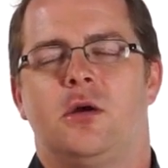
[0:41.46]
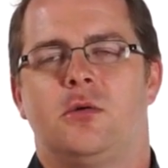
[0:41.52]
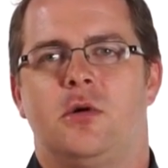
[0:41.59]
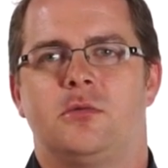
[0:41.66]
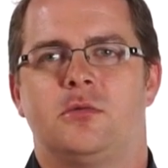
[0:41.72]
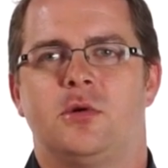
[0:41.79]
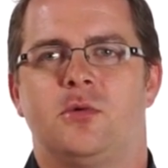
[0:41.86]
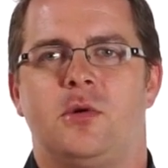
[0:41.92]

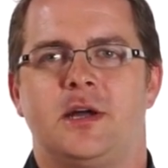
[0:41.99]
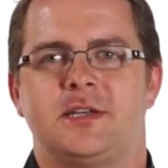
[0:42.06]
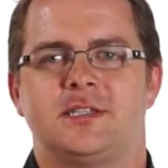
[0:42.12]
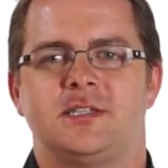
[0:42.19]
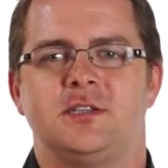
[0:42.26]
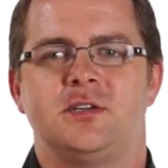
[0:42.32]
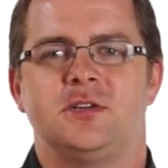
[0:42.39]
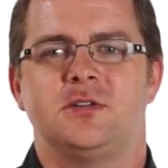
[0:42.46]
What we want
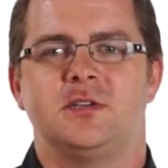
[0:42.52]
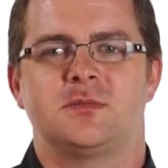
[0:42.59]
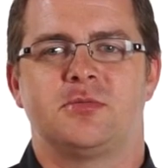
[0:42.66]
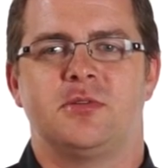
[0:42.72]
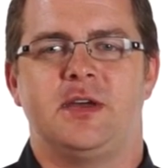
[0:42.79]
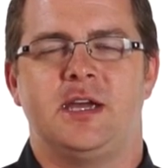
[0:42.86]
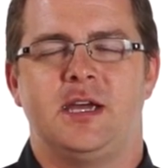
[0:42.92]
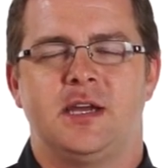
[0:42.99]
to do is
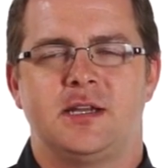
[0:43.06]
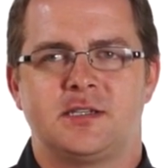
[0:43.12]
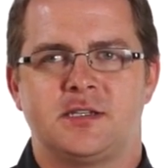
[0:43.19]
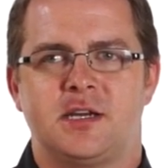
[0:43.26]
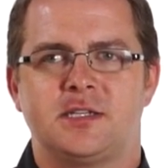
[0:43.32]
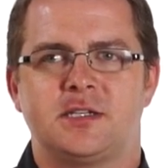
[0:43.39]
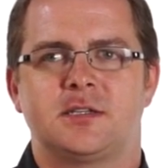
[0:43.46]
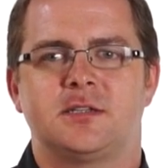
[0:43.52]
play
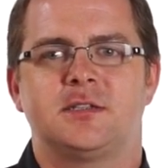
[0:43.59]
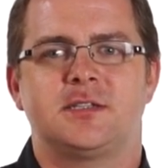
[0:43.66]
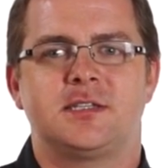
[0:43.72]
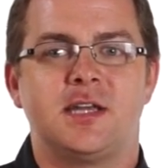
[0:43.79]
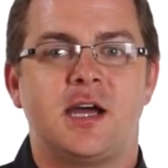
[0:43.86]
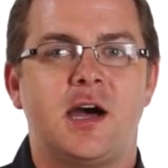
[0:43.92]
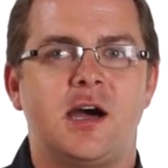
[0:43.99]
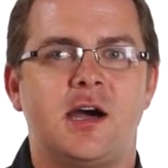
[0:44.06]

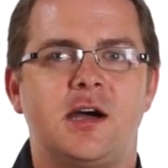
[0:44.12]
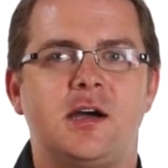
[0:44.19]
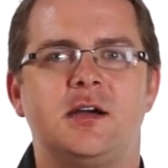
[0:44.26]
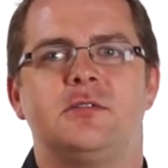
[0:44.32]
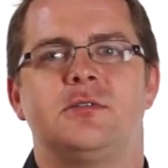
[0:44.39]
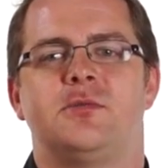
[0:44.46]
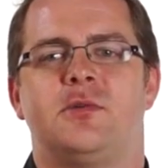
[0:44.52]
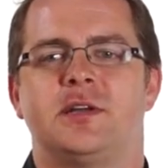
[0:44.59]

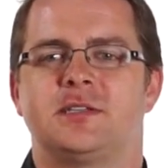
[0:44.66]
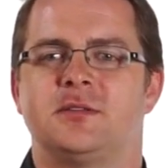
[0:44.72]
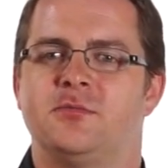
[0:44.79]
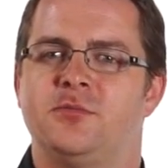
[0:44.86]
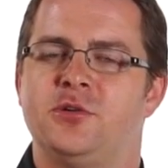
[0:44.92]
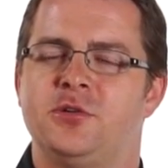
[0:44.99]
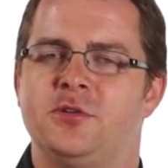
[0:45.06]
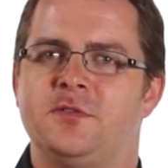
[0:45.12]
ta-ta-ka-ta. We want to
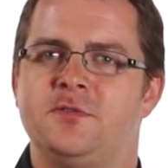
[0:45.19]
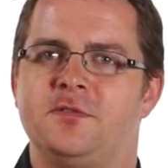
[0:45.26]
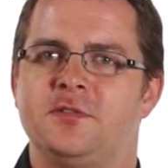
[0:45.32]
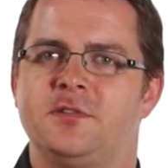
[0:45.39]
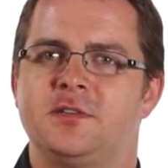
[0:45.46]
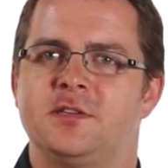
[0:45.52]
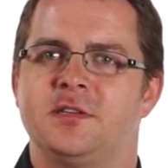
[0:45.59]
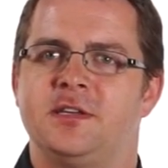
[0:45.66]
move
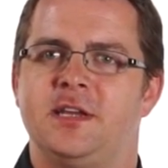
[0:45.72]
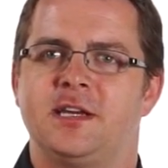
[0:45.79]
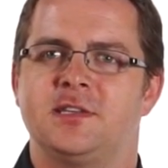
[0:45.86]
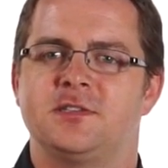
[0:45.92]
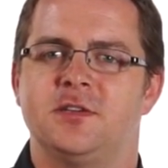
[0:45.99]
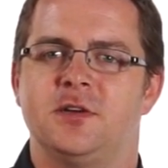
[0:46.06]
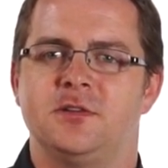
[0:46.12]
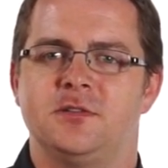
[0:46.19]
to the
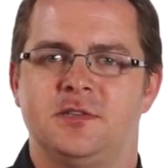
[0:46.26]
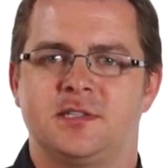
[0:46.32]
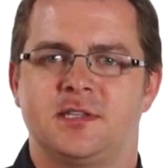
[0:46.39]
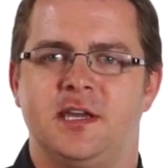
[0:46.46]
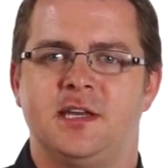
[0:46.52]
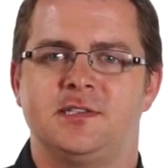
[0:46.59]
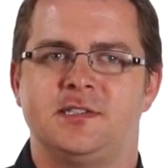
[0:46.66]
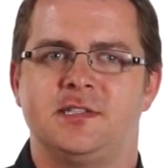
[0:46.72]
next note, in this
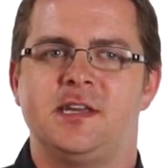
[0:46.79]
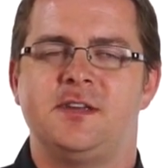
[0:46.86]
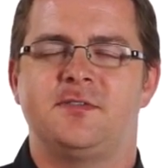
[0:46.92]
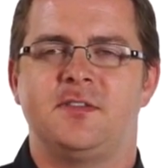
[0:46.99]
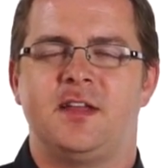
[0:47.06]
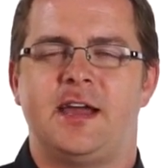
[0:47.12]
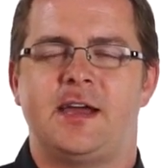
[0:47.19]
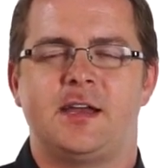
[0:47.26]
case D
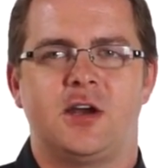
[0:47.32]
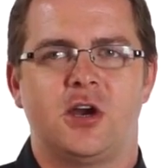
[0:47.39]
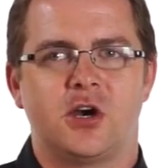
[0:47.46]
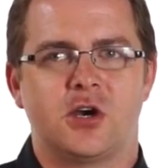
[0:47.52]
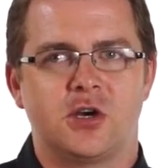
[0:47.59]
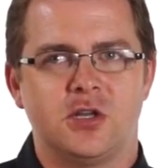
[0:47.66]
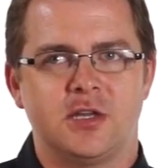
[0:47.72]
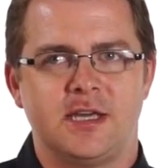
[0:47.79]
flat,
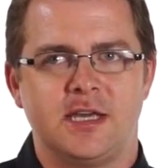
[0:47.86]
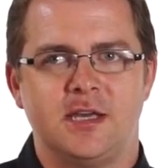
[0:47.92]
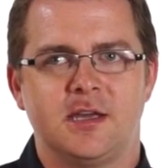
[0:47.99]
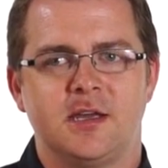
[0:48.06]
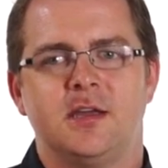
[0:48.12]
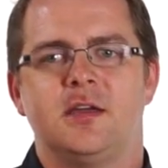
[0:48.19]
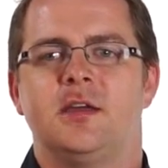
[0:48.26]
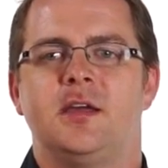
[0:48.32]
early,
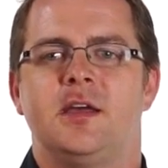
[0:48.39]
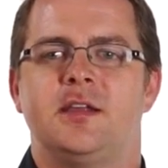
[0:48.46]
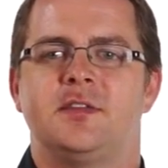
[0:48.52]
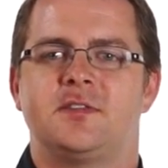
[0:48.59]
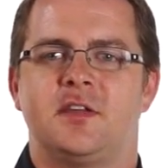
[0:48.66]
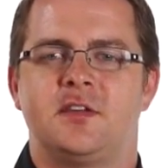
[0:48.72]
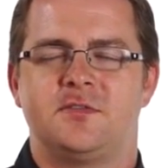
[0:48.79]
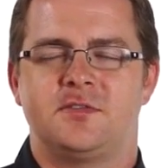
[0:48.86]

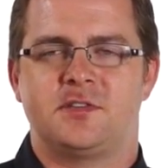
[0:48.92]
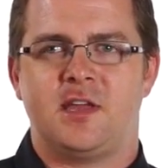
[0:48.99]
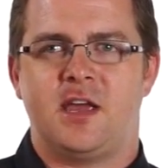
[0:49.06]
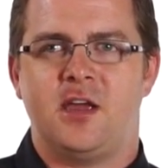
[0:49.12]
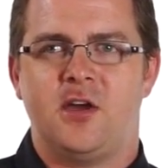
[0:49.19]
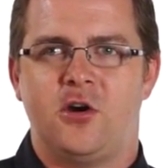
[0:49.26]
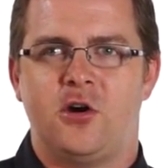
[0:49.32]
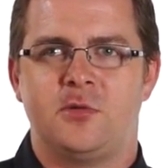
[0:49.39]
instead of
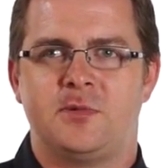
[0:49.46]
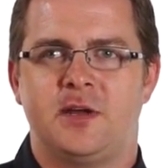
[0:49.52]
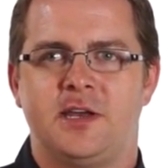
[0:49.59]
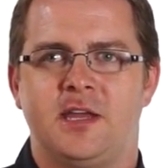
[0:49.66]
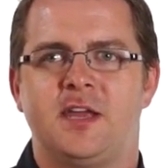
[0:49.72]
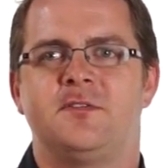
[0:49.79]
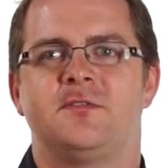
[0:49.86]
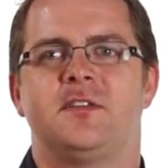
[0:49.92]
stay home
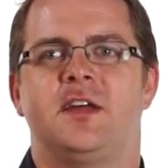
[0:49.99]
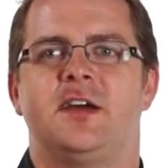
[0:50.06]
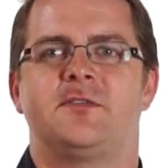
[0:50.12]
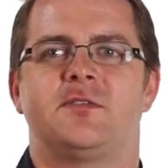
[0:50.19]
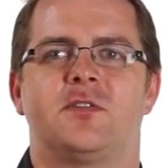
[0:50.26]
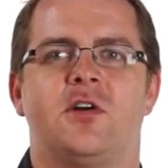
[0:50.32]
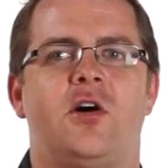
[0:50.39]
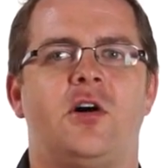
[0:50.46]
on A
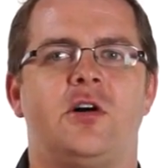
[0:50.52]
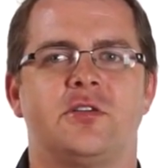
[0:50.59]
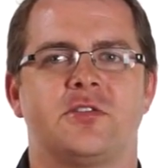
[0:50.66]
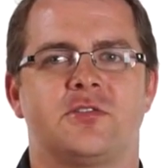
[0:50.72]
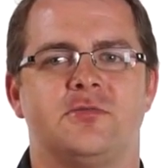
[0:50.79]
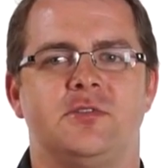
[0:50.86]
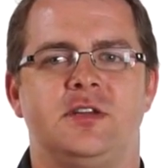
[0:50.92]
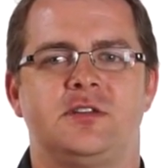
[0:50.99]
flat for all
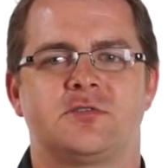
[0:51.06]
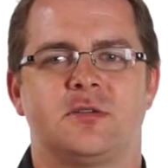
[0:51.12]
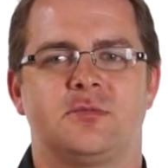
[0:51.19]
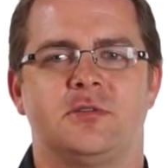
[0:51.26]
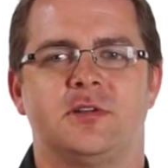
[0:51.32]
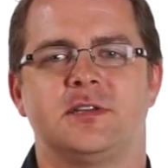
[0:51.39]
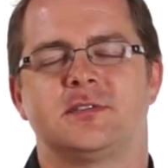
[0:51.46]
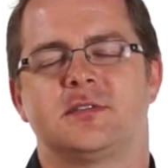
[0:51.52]
three
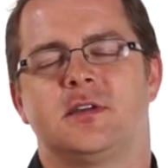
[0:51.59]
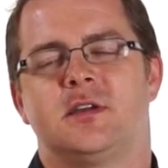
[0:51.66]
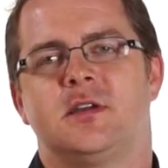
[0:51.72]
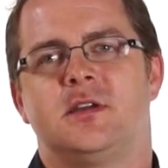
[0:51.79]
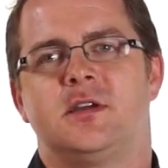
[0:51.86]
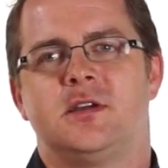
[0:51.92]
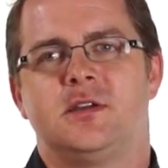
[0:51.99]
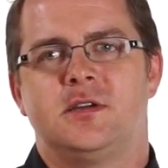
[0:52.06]
triplets.
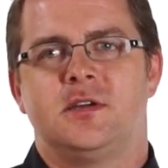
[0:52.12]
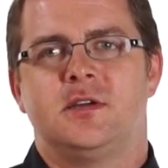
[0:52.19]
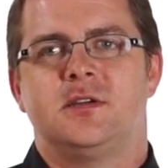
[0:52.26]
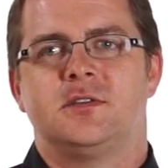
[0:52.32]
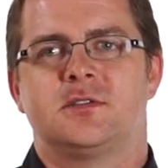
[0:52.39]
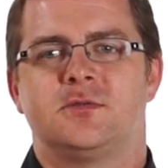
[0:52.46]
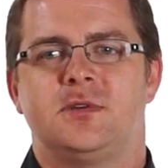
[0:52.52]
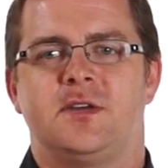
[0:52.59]

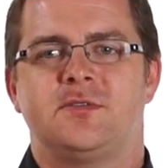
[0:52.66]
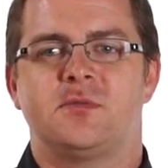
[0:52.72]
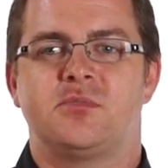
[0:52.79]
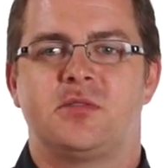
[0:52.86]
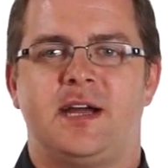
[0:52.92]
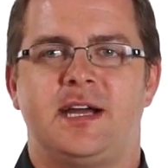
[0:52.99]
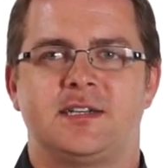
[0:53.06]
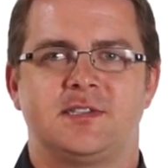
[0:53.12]
So we have to
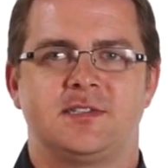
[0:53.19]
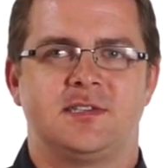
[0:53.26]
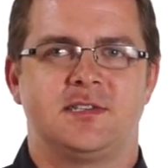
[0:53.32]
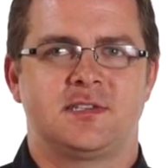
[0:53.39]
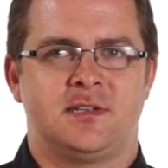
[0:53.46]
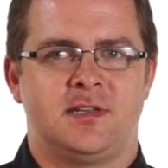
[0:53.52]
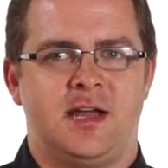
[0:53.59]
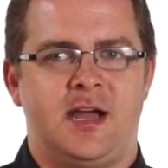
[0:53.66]
practice
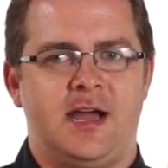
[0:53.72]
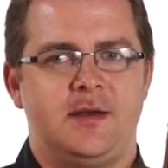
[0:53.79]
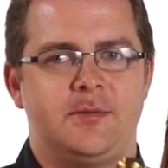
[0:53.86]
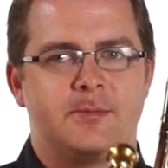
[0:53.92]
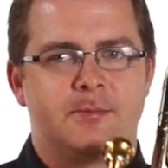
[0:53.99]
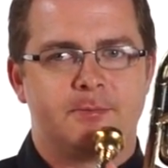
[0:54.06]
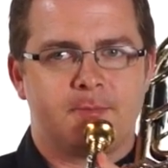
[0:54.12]
this a lot.